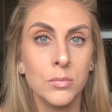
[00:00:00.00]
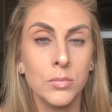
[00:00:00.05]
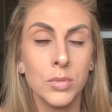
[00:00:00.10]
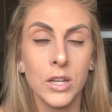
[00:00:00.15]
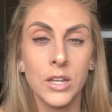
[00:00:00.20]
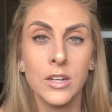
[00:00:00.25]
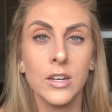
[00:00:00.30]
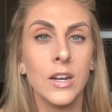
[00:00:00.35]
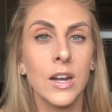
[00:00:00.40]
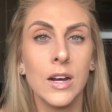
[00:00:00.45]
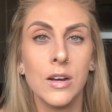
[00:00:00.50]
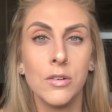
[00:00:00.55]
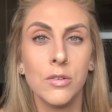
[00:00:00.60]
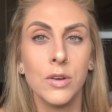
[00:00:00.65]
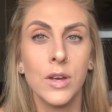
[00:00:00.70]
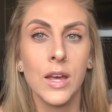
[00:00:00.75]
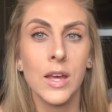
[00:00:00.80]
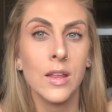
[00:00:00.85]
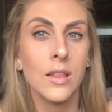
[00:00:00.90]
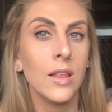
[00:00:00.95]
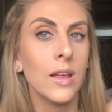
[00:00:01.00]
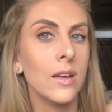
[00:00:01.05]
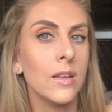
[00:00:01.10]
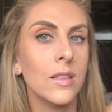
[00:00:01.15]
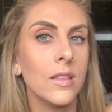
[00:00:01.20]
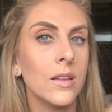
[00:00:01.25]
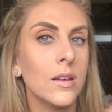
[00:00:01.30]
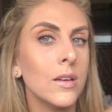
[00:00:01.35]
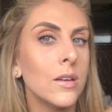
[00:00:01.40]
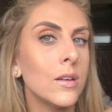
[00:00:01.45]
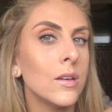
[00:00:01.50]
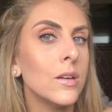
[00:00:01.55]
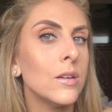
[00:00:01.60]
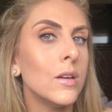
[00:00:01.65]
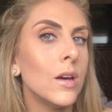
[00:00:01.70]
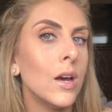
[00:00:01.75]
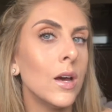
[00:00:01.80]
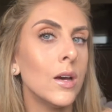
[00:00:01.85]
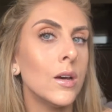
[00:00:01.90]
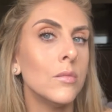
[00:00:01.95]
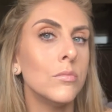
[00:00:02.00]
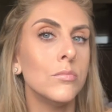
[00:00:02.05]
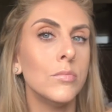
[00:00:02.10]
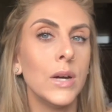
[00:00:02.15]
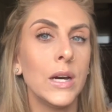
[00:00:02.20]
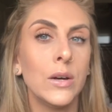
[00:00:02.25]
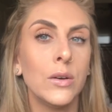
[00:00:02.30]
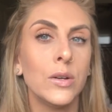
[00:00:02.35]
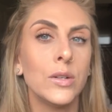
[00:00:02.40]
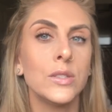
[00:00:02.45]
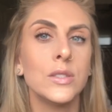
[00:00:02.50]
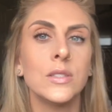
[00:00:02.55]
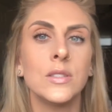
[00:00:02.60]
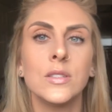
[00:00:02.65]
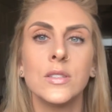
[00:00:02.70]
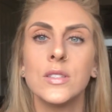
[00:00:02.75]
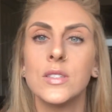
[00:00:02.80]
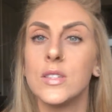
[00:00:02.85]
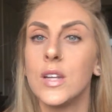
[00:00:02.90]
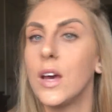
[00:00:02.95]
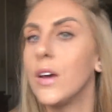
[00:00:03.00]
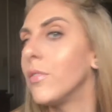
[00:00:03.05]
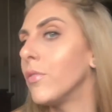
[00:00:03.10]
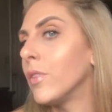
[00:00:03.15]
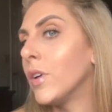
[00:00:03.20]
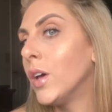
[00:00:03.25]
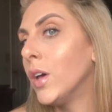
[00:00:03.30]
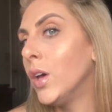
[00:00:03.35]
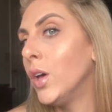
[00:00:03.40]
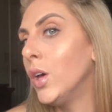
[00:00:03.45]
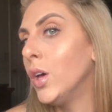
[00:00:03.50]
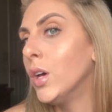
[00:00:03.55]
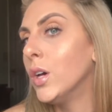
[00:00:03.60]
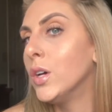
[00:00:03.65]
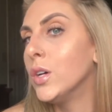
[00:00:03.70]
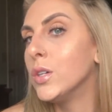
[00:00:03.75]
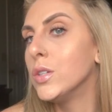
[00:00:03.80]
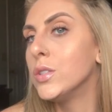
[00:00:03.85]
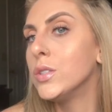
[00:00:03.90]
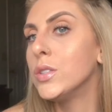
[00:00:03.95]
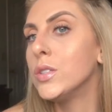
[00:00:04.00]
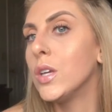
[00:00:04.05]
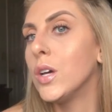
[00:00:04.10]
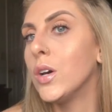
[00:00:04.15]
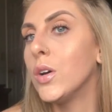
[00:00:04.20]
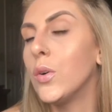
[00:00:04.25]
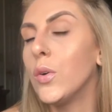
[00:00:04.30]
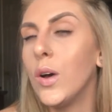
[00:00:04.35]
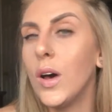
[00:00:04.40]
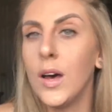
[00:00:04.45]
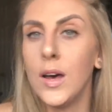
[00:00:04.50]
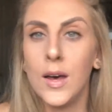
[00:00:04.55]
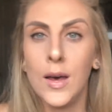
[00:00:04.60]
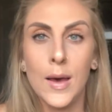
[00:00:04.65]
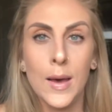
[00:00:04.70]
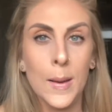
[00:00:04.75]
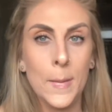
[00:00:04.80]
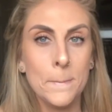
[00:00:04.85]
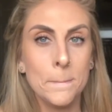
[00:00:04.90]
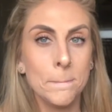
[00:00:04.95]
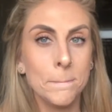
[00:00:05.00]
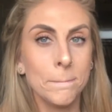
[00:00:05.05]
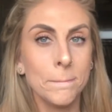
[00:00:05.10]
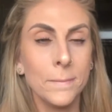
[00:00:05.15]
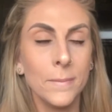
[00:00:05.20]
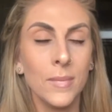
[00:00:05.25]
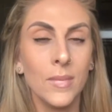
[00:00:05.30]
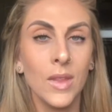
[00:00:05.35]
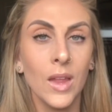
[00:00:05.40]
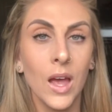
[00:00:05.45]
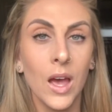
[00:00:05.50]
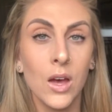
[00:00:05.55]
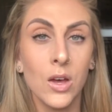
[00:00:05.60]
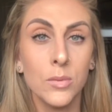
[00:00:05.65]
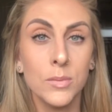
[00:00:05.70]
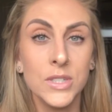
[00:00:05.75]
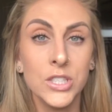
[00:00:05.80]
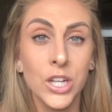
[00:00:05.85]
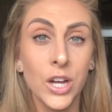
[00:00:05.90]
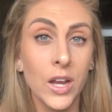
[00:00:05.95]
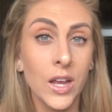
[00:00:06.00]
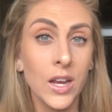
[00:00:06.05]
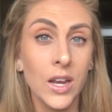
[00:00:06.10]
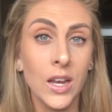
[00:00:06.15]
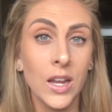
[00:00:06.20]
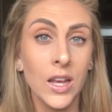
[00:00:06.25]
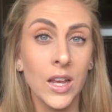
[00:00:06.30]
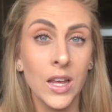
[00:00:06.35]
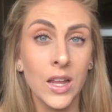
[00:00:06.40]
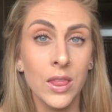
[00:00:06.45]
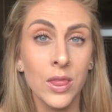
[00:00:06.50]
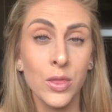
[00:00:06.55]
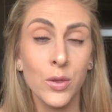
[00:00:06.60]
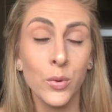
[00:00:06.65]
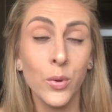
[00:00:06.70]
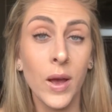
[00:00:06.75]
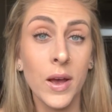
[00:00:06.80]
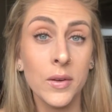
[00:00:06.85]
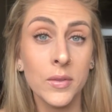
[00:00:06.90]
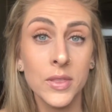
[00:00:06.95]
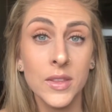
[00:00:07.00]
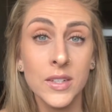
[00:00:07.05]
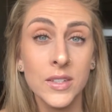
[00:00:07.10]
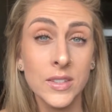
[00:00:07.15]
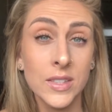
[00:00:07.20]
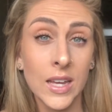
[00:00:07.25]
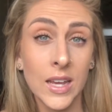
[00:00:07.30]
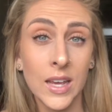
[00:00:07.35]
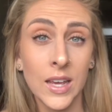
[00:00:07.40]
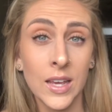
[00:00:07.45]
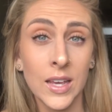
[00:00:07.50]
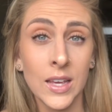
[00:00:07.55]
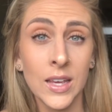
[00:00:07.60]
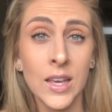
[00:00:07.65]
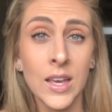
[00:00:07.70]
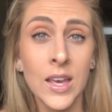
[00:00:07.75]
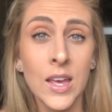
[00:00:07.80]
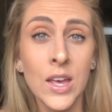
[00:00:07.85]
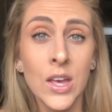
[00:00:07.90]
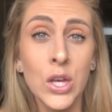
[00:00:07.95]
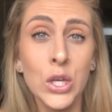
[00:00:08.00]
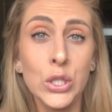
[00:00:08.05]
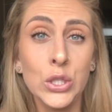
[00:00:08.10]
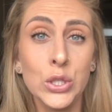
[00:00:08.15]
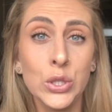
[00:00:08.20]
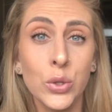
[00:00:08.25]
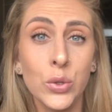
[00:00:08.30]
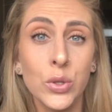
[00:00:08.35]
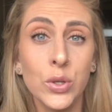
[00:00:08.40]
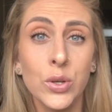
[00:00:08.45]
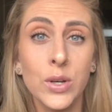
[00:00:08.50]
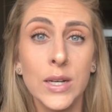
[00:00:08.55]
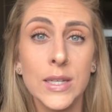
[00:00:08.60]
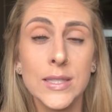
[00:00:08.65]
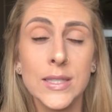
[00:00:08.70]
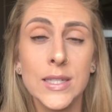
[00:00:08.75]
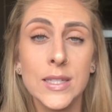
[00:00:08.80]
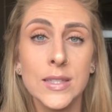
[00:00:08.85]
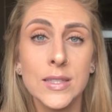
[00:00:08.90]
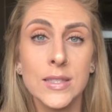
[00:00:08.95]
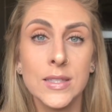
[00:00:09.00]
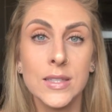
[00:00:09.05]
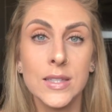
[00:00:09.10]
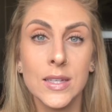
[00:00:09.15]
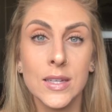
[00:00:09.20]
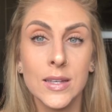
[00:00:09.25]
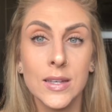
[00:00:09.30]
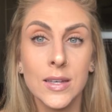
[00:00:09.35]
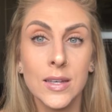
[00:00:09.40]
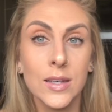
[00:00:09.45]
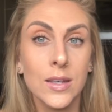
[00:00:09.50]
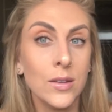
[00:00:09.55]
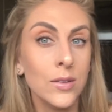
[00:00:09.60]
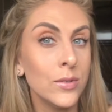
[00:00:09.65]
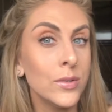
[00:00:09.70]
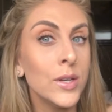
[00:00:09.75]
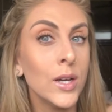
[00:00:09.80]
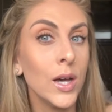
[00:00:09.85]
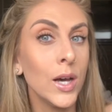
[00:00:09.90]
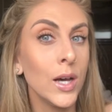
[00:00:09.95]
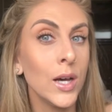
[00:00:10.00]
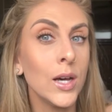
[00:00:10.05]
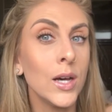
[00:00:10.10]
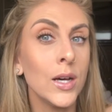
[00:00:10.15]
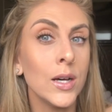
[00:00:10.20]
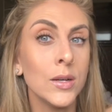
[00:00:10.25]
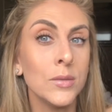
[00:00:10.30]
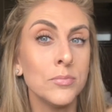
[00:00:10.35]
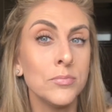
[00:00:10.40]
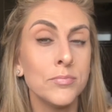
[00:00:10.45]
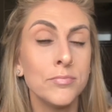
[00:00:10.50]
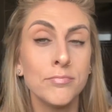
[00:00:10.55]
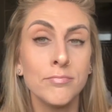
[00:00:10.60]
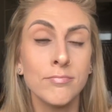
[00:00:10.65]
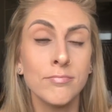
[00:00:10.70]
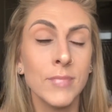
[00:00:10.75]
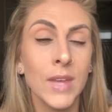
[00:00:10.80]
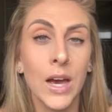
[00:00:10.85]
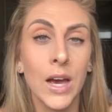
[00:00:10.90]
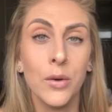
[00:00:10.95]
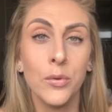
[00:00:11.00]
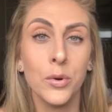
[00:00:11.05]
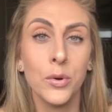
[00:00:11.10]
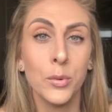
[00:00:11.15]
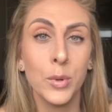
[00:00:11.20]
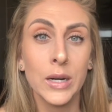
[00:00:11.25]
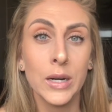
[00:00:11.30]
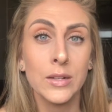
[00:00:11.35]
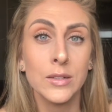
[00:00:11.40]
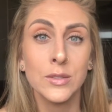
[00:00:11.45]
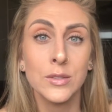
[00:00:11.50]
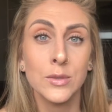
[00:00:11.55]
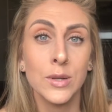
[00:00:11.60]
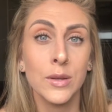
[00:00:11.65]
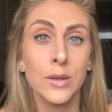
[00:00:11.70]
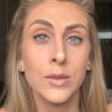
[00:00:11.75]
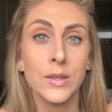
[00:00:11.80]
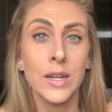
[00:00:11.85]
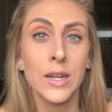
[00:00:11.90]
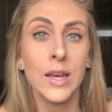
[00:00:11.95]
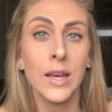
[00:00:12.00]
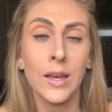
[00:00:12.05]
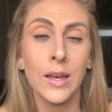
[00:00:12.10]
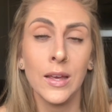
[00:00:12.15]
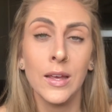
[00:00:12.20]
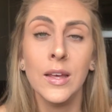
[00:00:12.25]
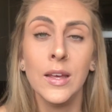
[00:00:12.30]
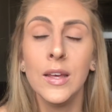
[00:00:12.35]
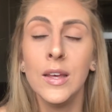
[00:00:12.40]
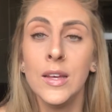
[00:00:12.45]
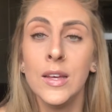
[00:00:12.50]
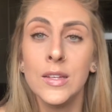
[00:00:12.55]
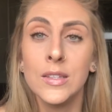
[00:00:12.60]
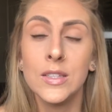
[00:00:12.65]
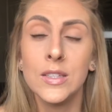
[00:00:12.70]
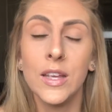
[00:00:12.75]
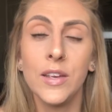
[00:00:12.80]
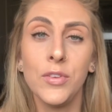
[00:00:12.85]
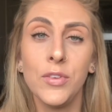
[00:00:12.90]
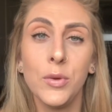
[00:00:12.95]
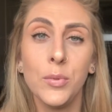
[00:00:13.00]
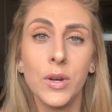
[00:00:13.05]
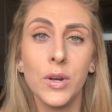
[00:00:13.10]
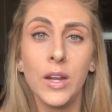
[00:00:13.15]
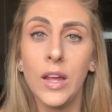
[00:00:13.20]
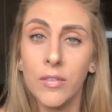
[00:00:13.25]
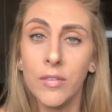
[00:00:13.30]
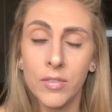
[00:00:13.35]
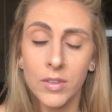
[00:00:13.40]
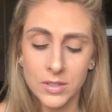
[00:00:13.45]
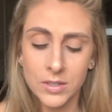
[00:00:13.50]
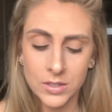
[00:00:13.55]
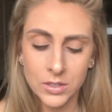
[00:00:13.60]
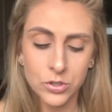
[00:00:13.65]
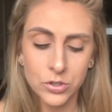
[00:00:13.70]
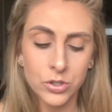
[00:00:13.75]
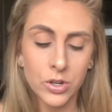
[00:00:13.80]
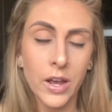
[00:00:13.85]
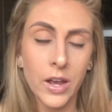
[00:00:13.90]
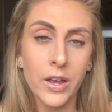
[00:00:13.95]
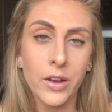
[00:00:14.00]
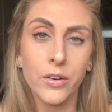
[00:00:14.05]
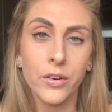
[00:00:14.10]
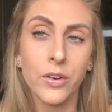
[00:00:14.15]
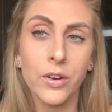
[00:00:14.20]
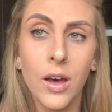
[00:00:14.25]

blended out okay, like the powders and stuff. So I'll be checking in throughout the day so you guys can see how it wears throughout the day. See if you want to give this a try or